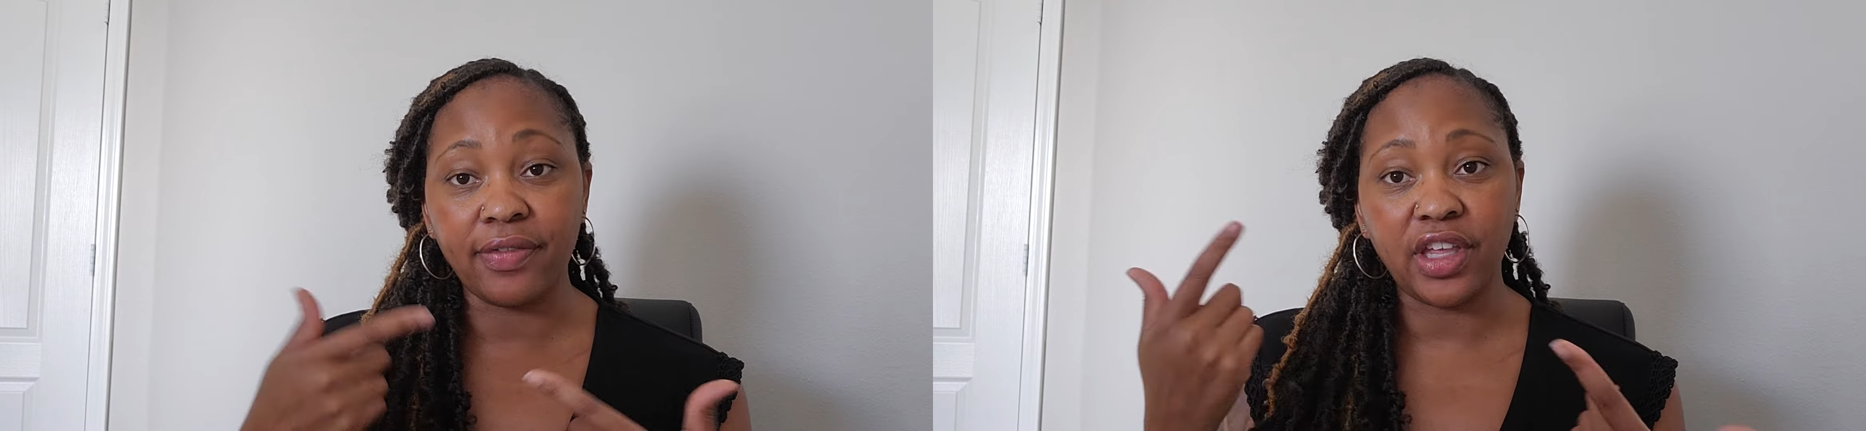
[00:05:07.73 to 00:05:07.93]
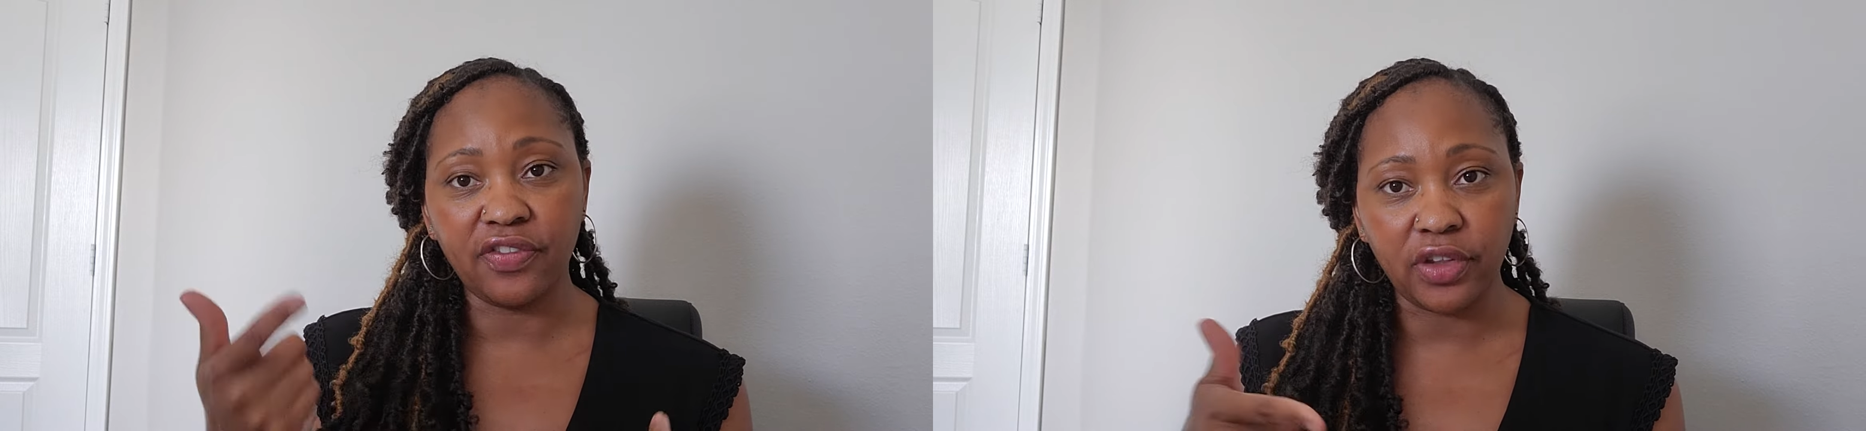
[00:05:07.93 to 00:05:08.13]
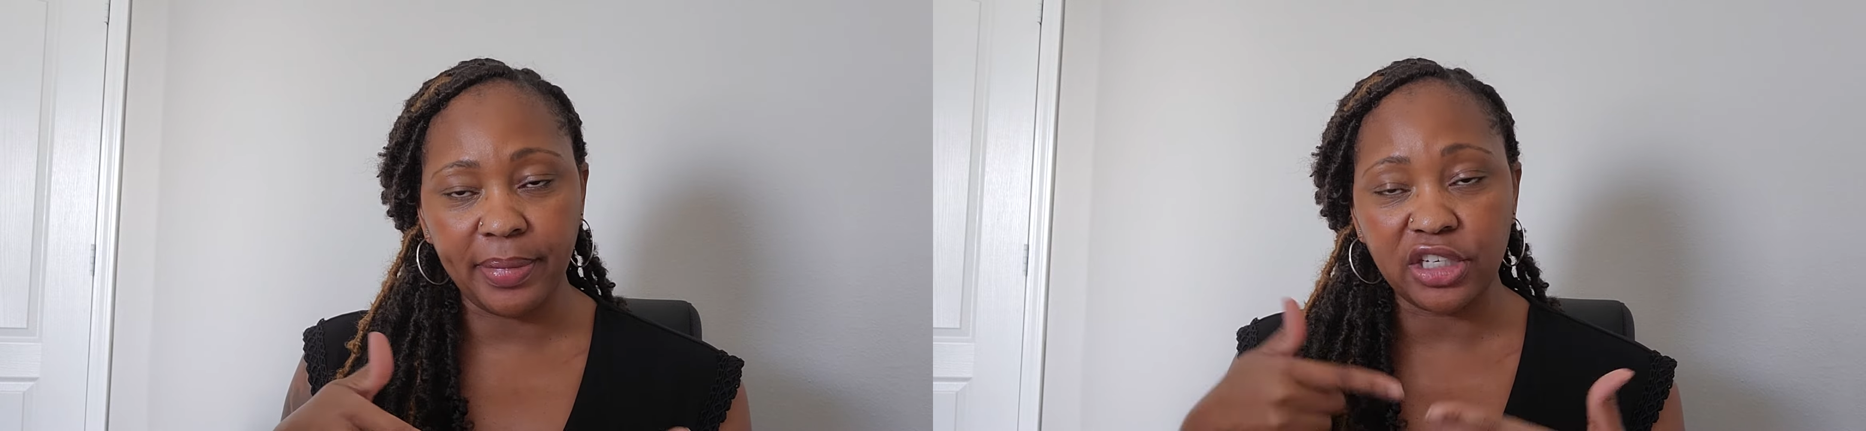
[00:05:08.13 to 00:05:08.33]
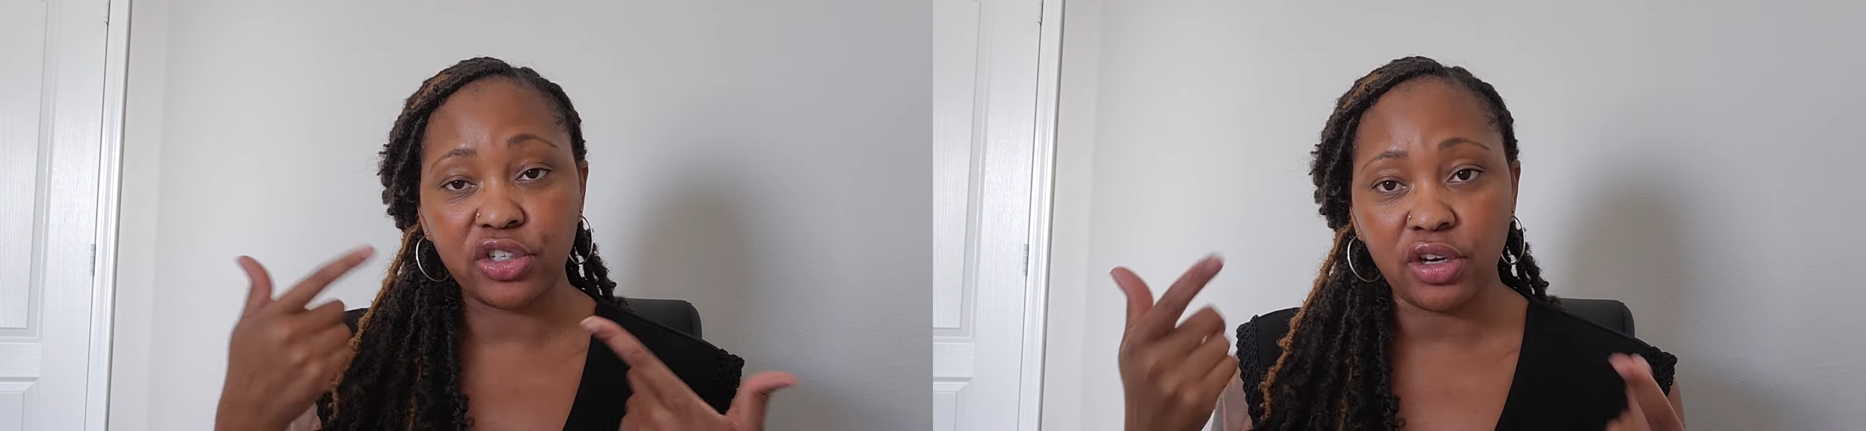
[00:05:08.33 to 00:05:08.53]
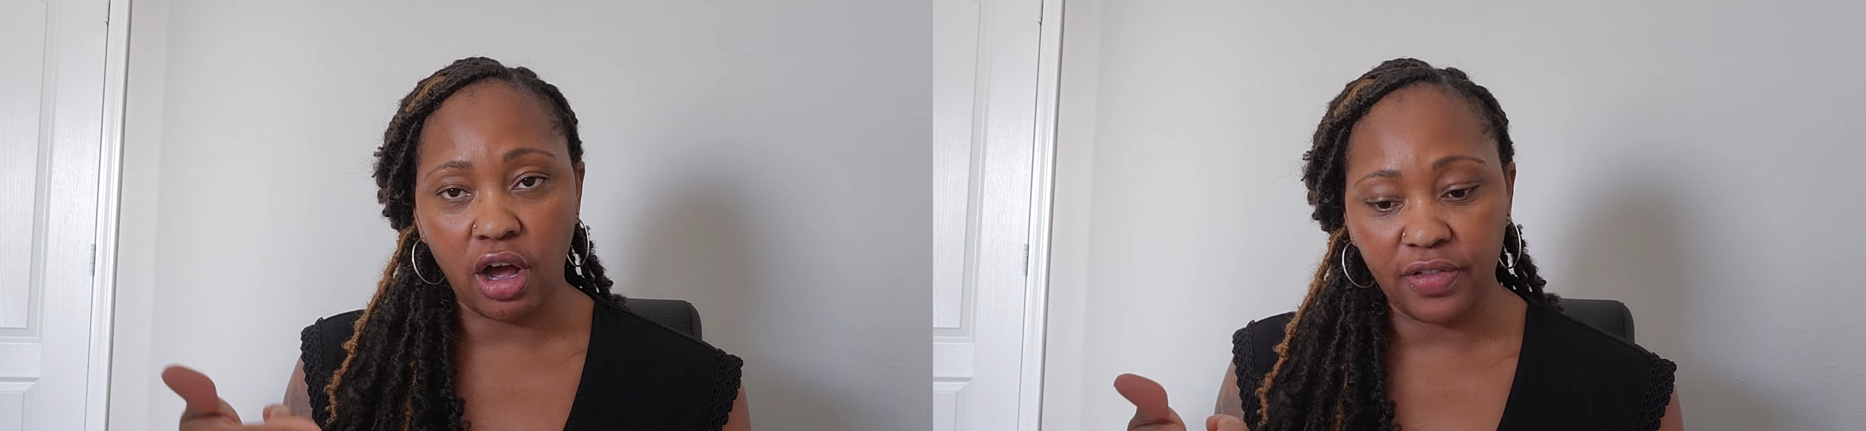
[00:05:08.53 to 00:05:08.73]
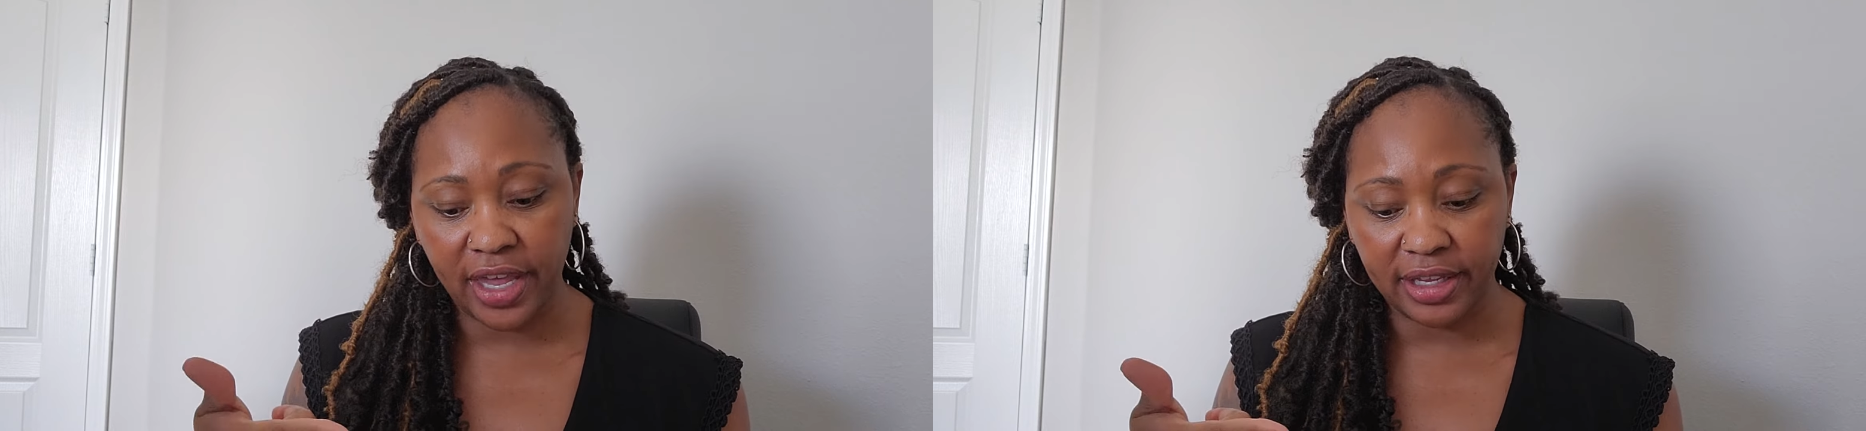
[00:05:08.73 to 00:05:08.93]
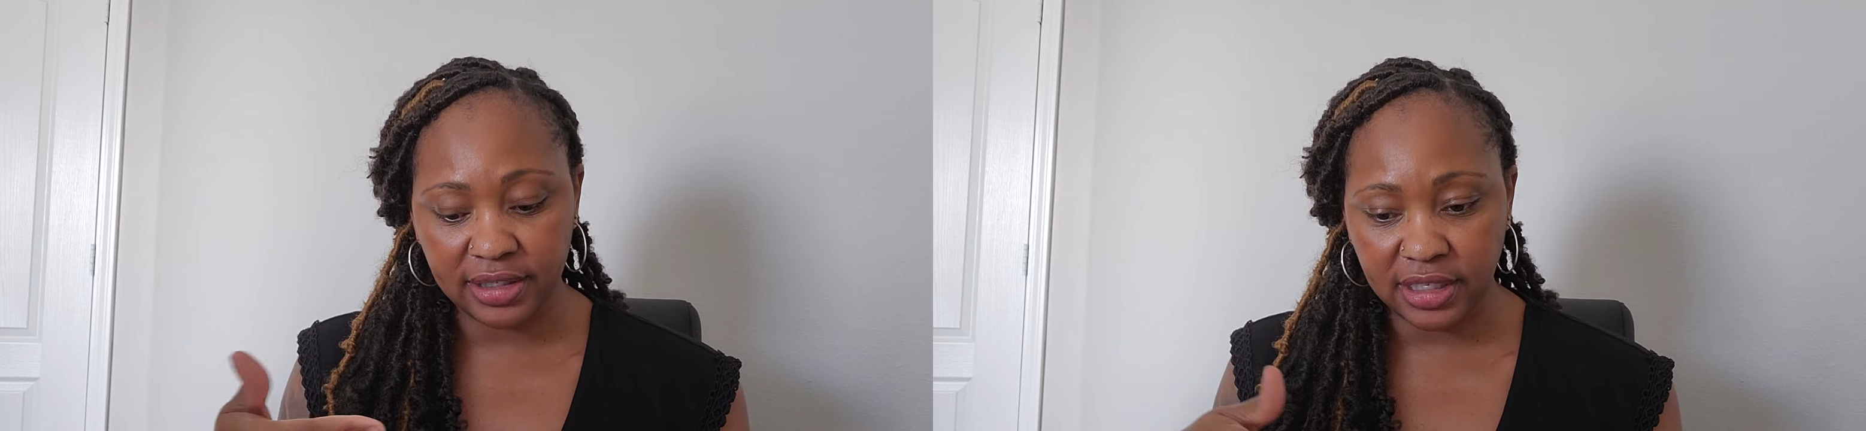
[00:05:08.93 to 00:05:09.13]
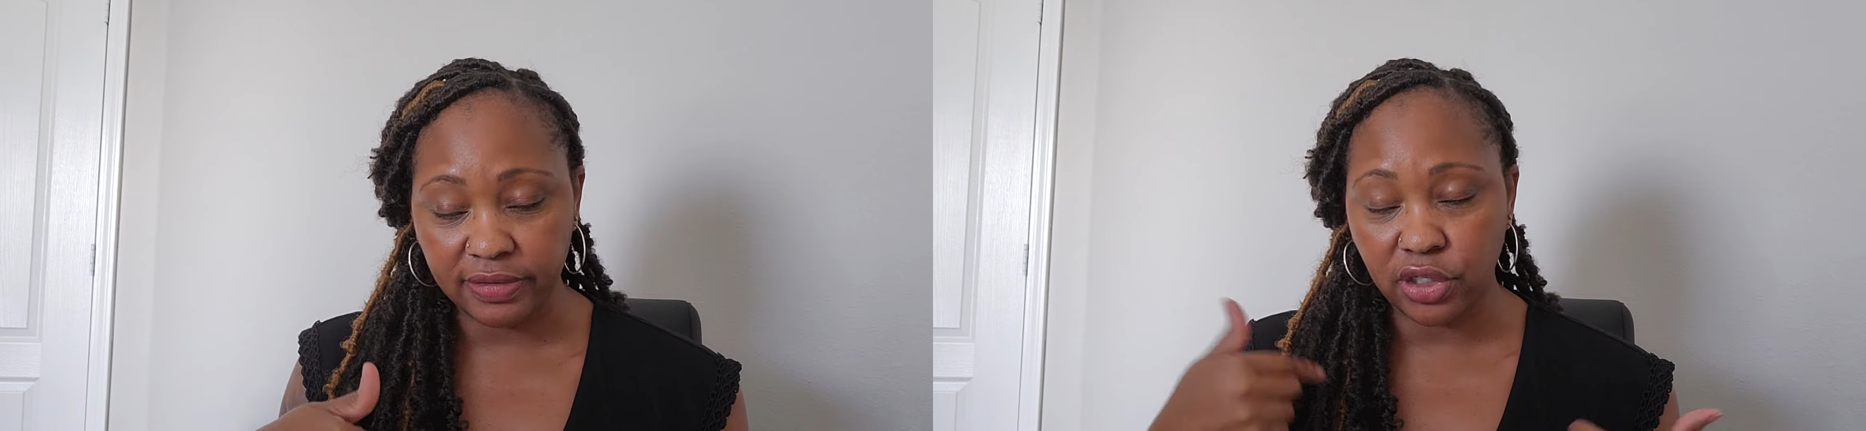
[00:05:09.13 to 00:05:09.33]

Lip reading: the inflammation, all that good stuff.